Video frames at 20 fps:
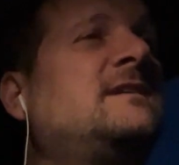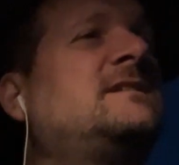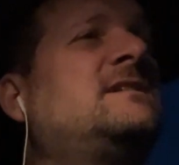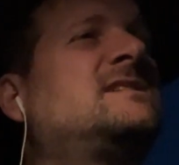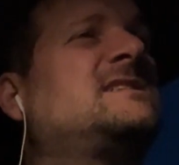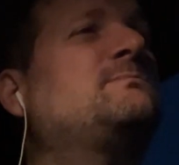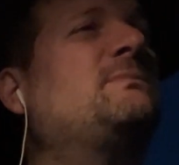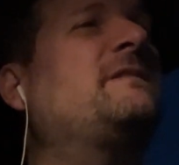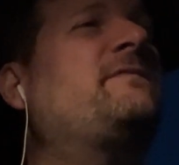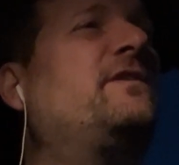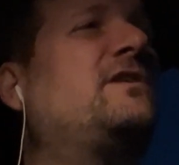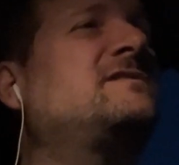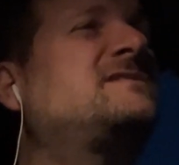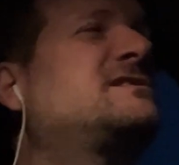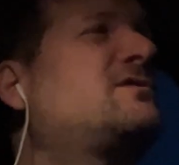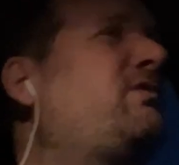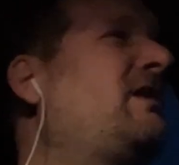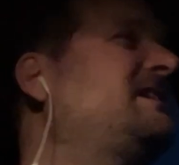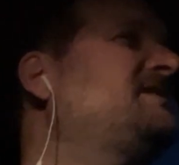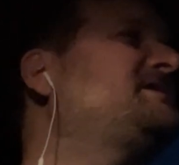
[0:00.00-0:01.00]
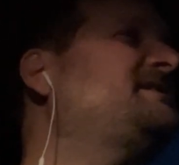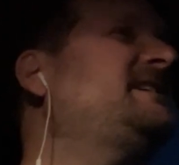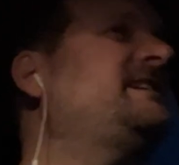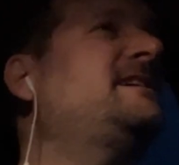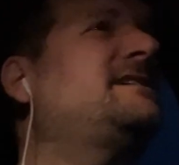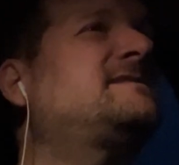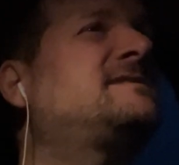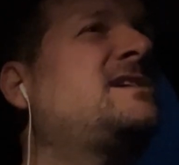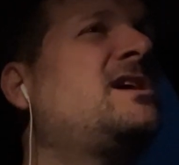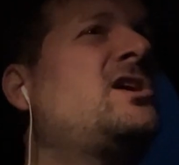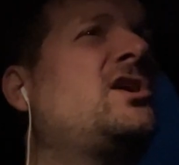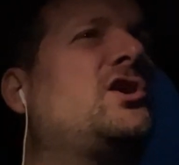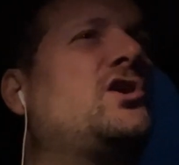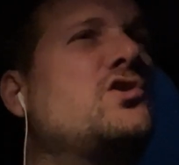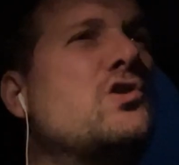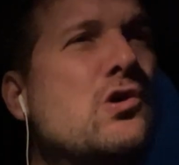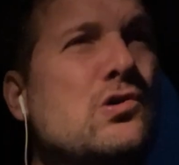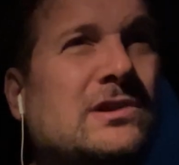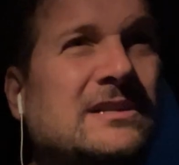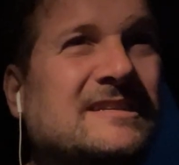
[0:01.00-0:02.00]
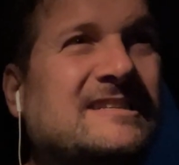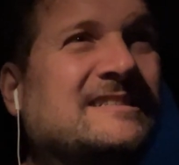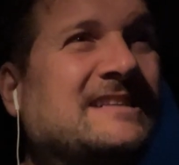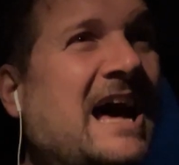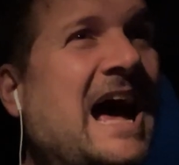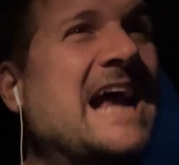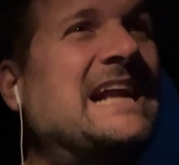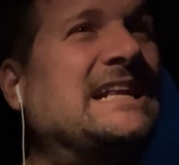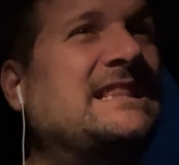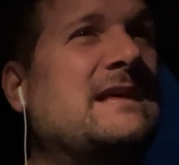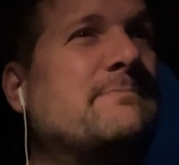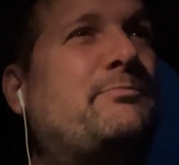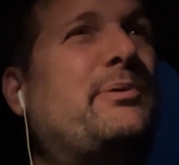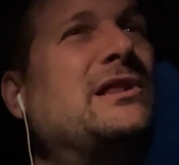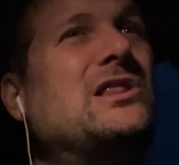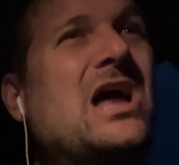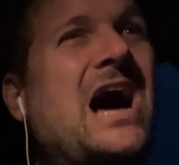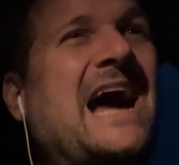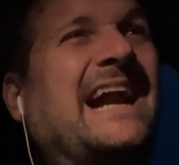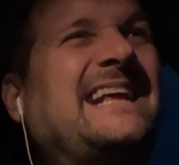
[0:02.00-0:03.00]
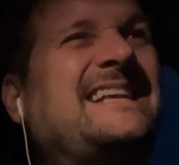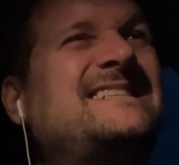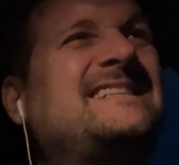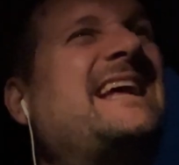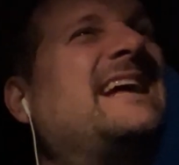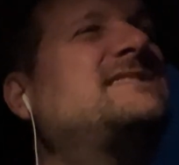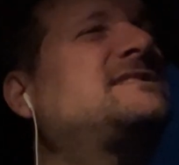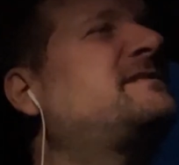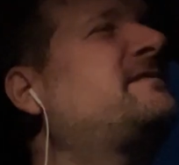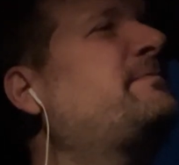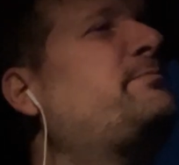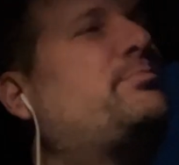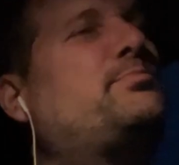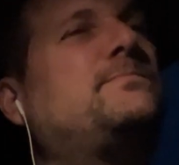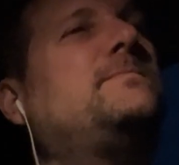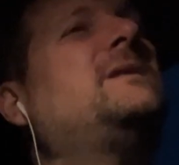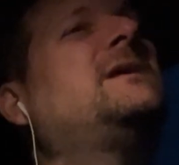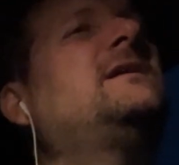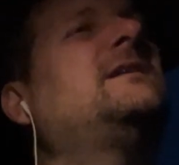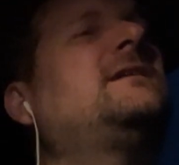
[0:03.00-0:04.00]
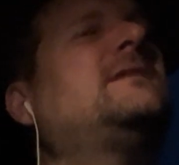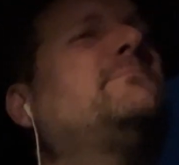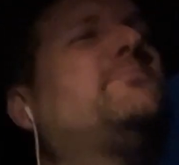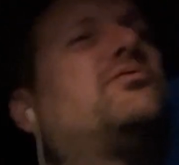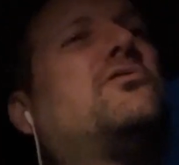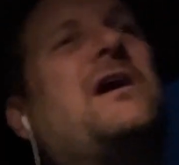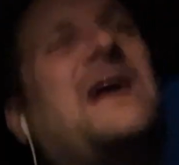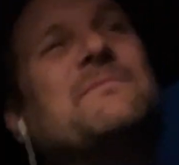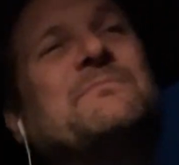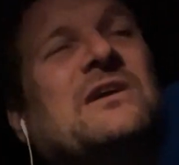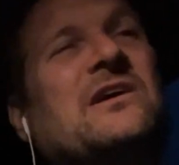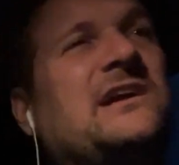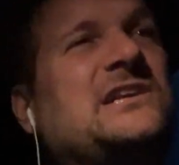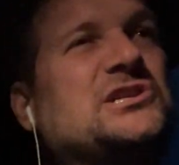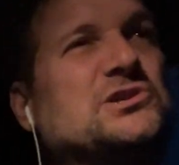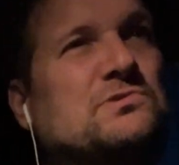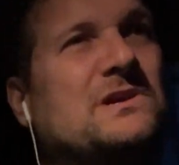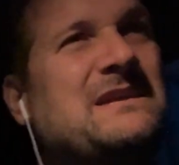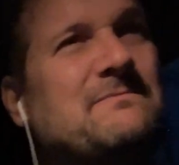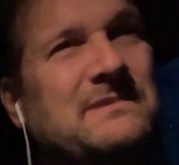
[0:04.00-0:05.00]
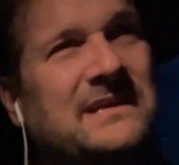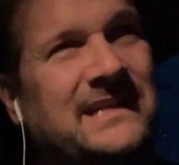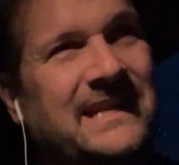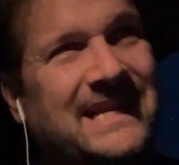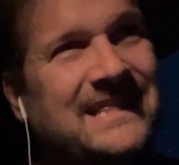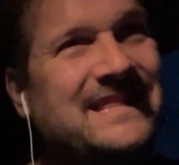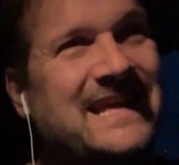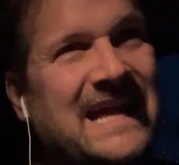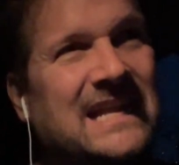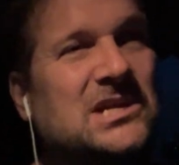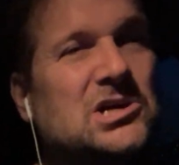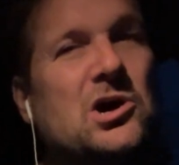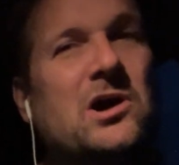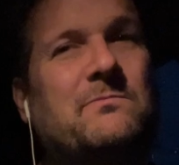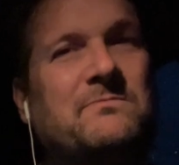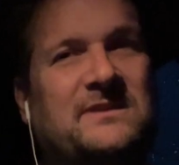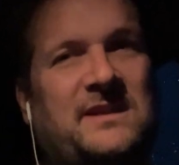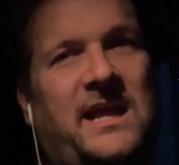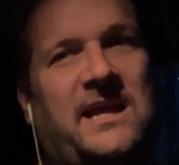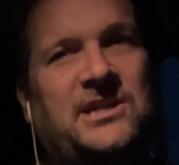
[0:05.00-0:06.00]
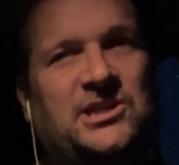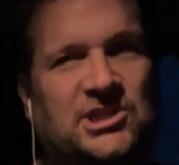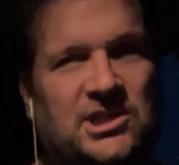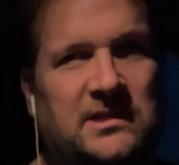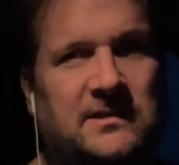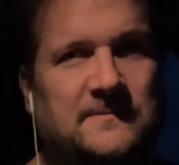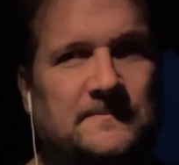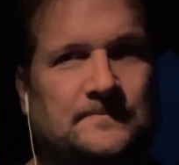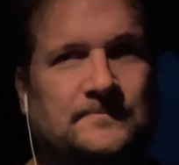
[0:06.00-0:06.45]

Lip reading: So my first question is, who decided that Pilates gets primary treatment in that combination?